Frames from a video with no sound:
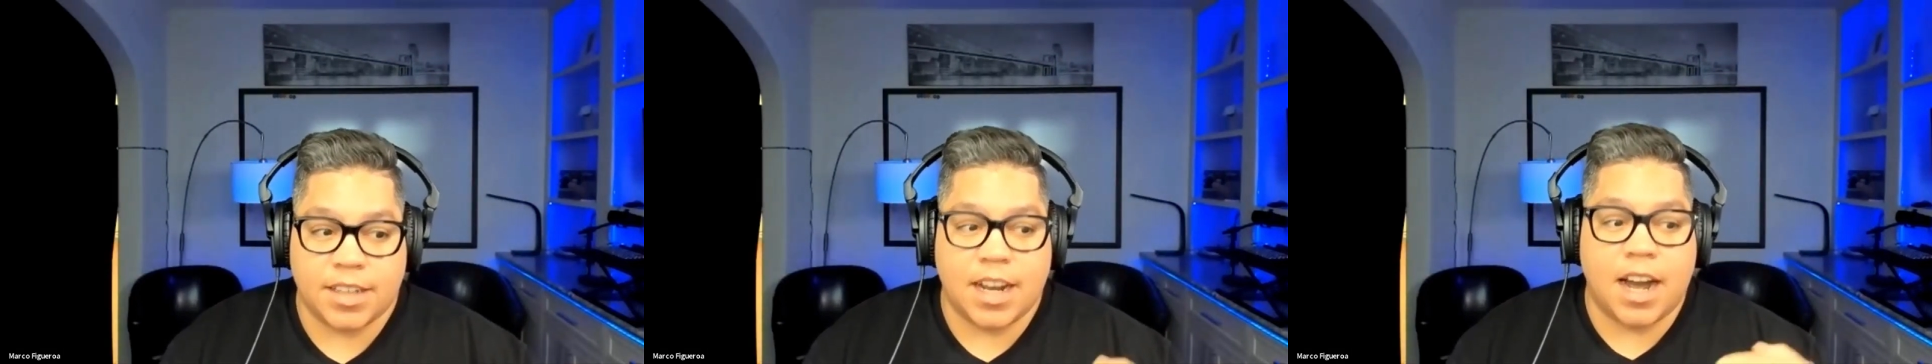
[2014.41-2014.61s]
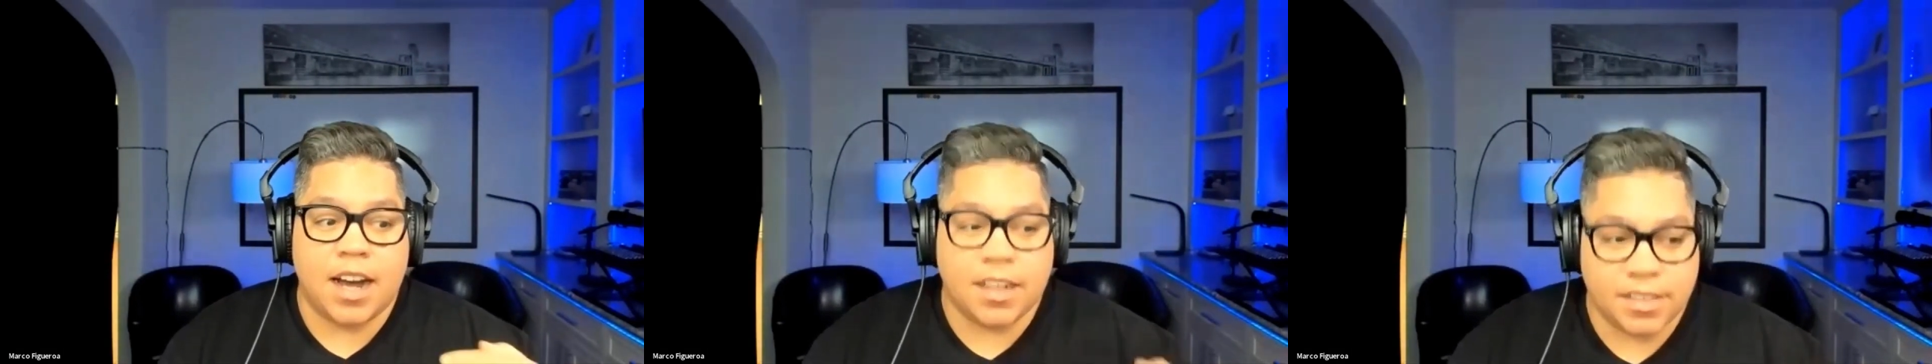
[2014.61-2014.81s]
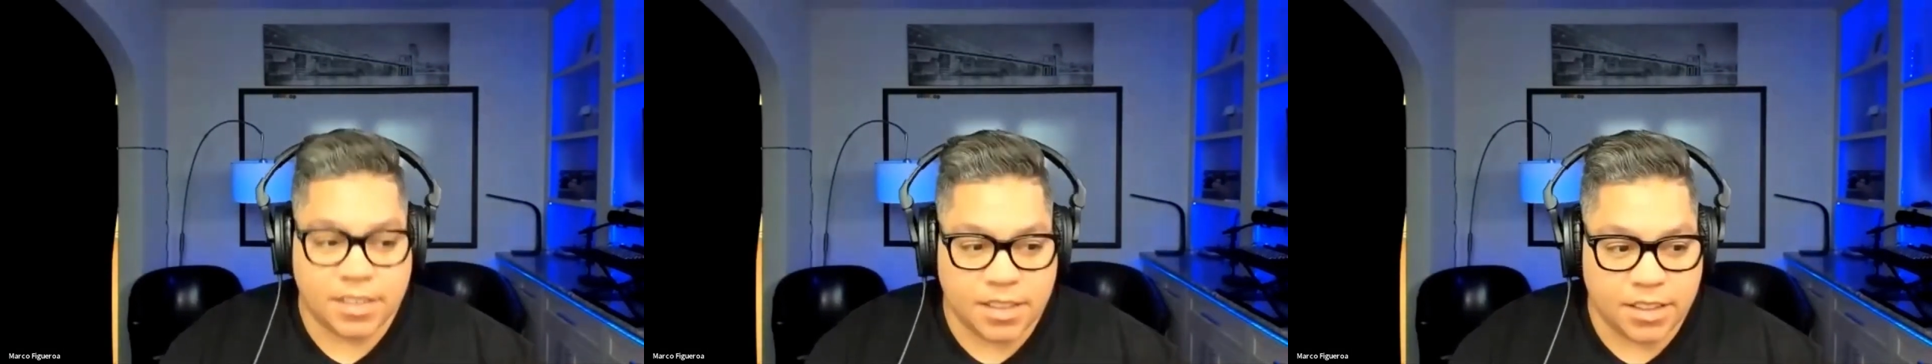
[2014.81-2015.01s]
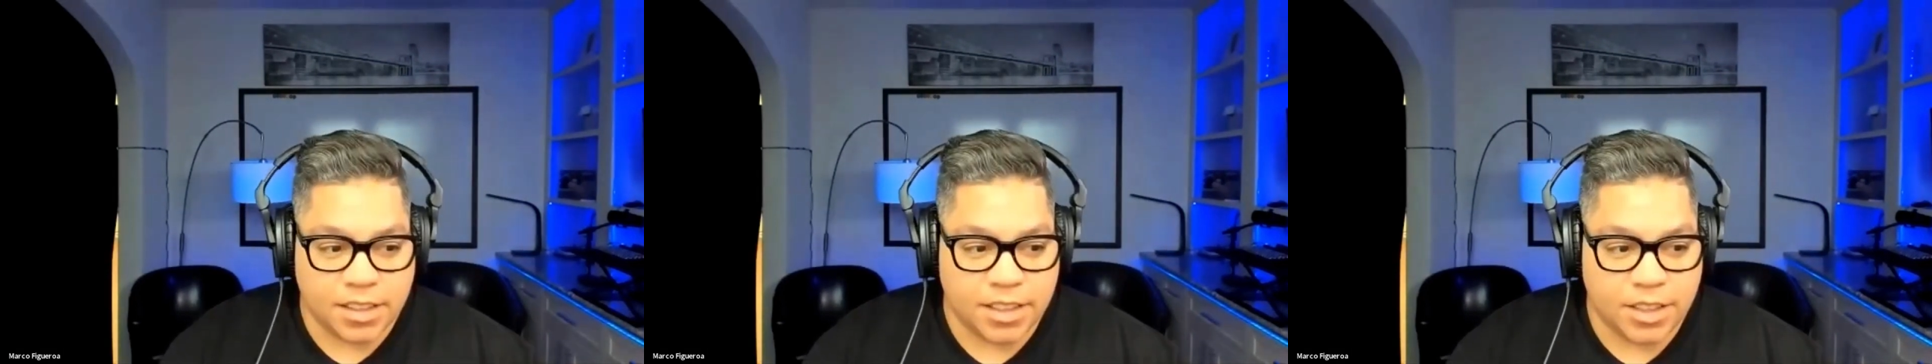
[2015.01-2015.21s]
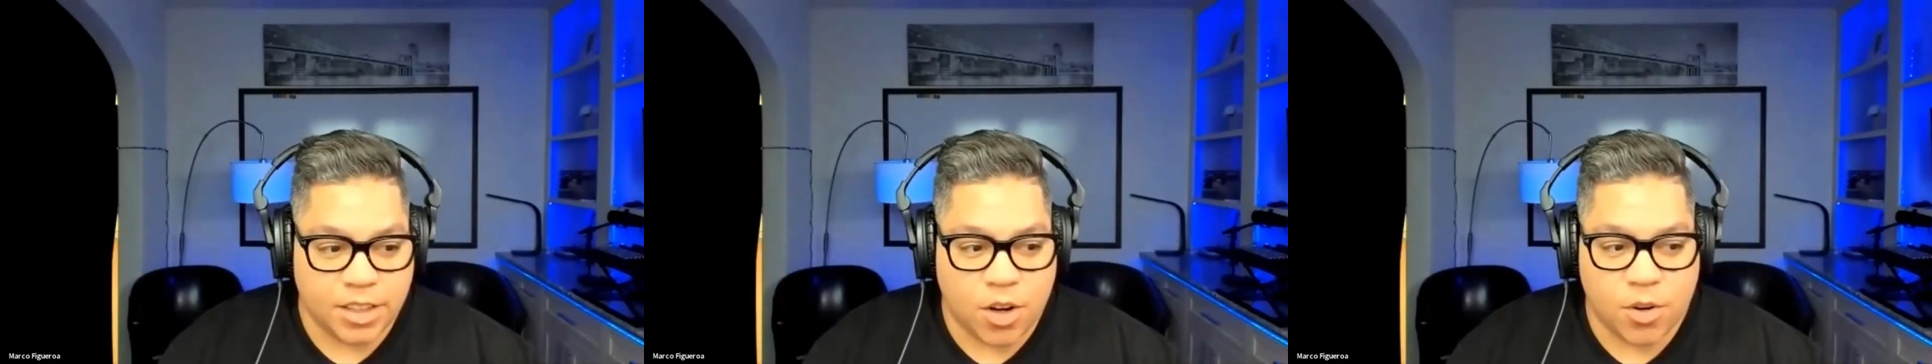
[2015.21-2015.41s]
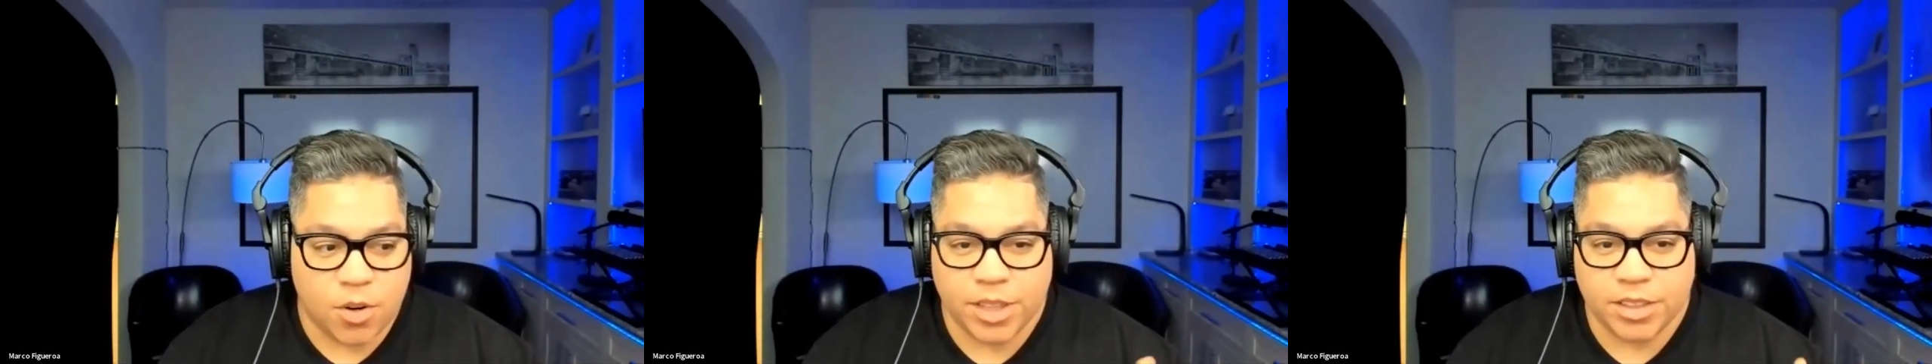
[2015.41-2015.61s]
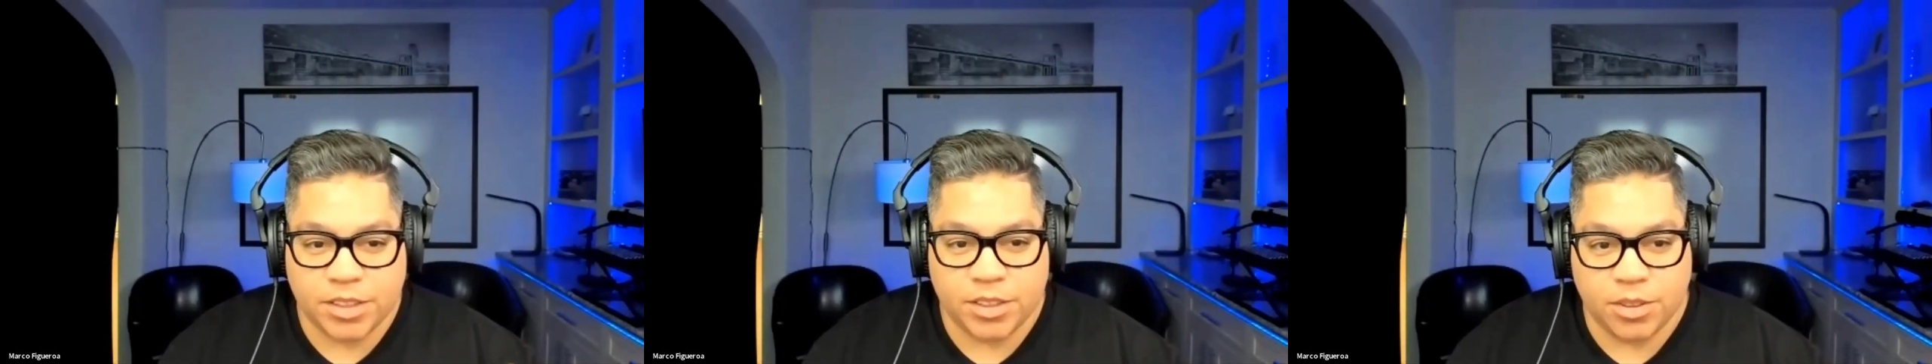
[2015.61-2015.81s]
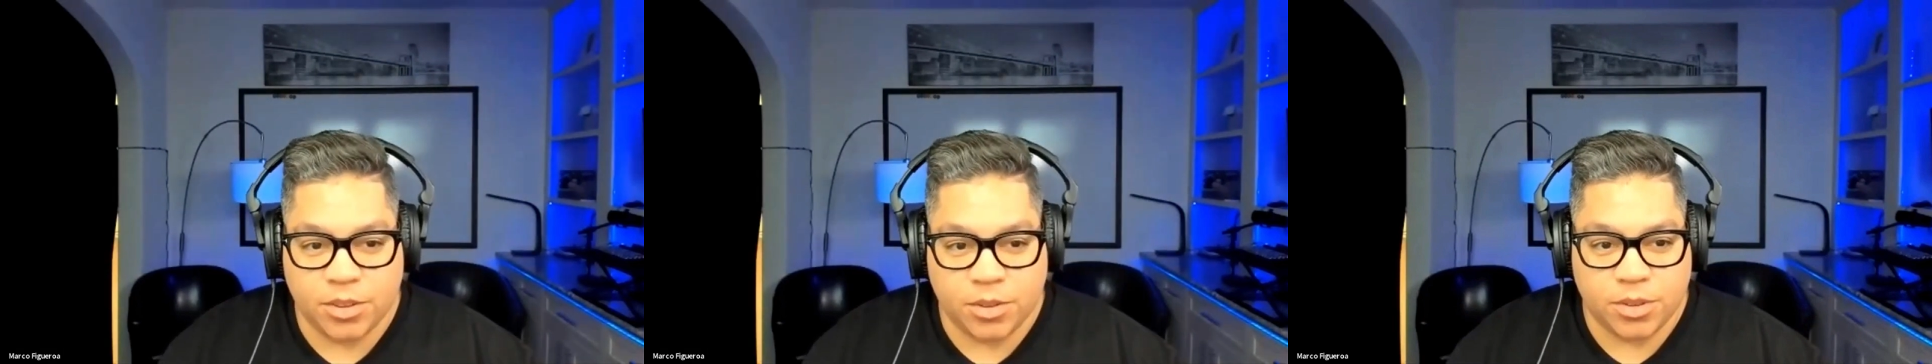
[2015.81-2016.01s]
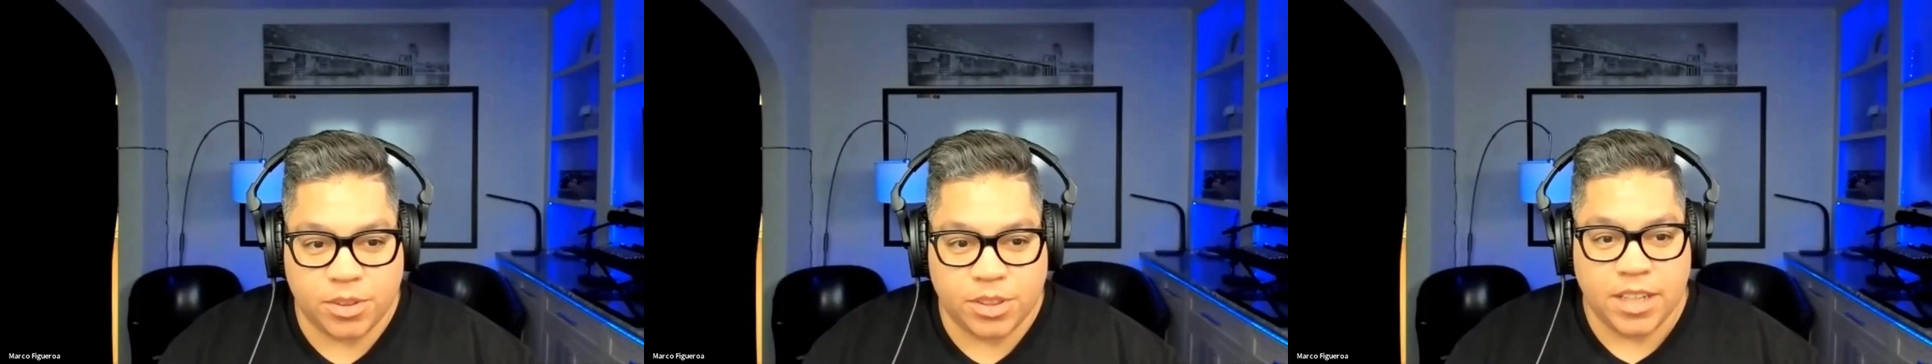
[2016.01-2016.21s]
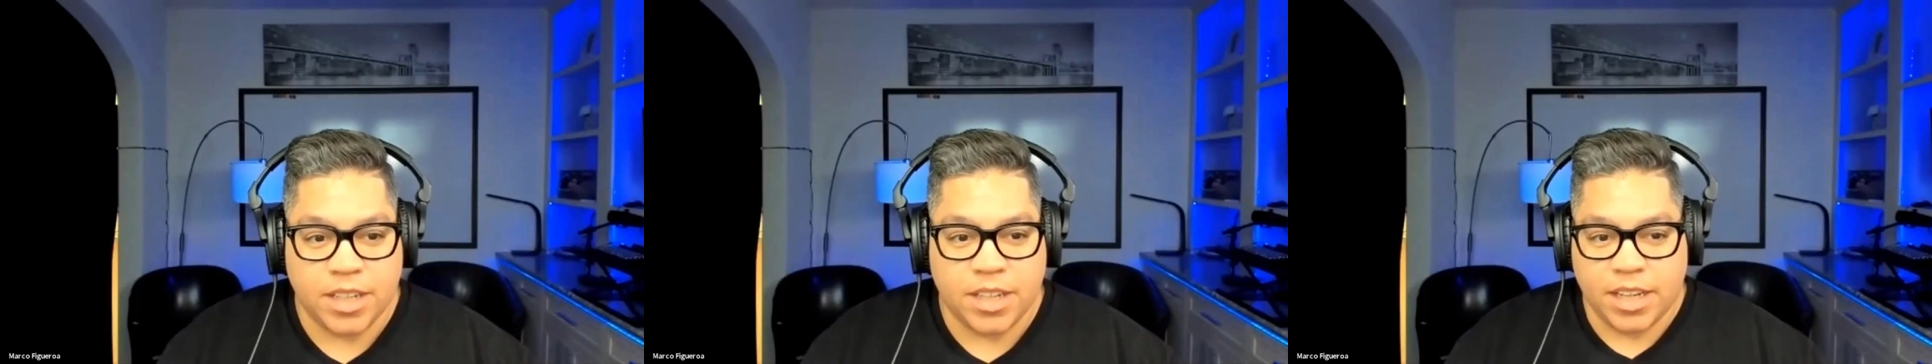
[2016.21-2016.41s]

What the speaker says: constantly always use